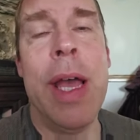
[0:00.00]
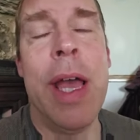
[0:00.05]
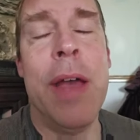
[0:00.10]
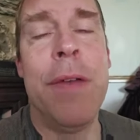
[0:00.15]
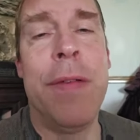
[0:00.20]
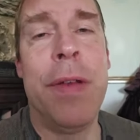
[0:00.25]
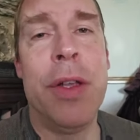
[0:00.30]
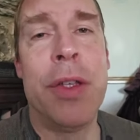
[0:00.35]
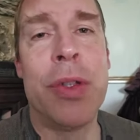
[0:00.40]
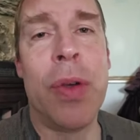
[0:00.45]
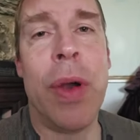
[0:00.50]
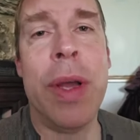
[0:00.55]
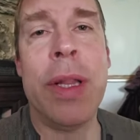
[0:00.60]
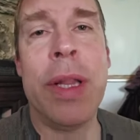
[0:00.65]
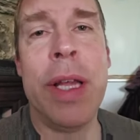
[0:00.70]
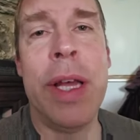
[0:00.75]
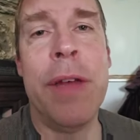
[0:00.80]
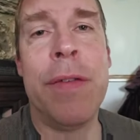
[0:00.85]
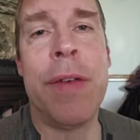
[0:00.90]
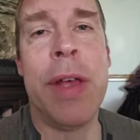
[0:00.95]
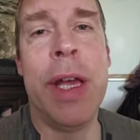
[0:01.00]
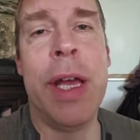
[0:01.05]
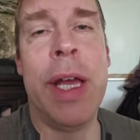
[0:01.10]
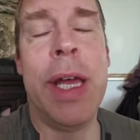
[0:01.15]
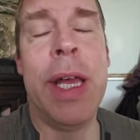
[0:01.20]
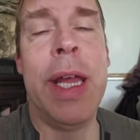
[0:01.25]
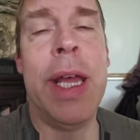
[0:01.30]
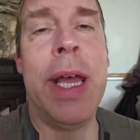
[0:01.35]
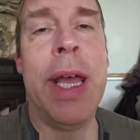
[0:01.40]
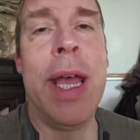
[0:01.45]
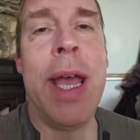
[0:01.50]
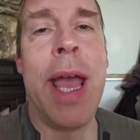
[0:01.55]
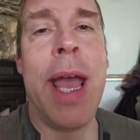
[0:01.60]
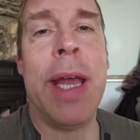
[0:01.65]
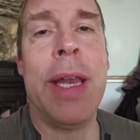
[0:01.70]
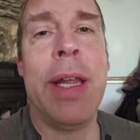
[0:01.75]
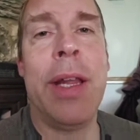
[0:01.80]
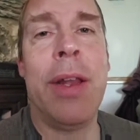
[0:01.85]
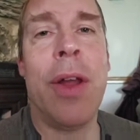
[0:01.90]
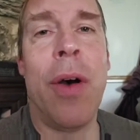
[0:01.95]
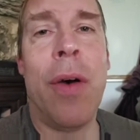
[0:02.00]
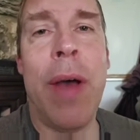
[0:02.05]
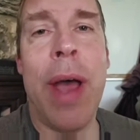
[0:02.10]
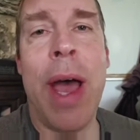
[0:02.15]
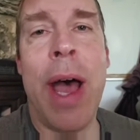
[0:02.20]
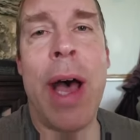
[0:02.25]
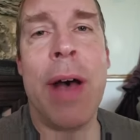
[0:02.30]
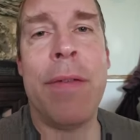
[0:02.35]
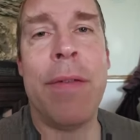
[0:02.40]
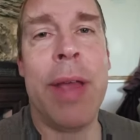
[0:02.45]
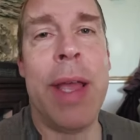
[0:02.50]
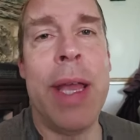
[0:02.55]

If you join Live Good and you don't have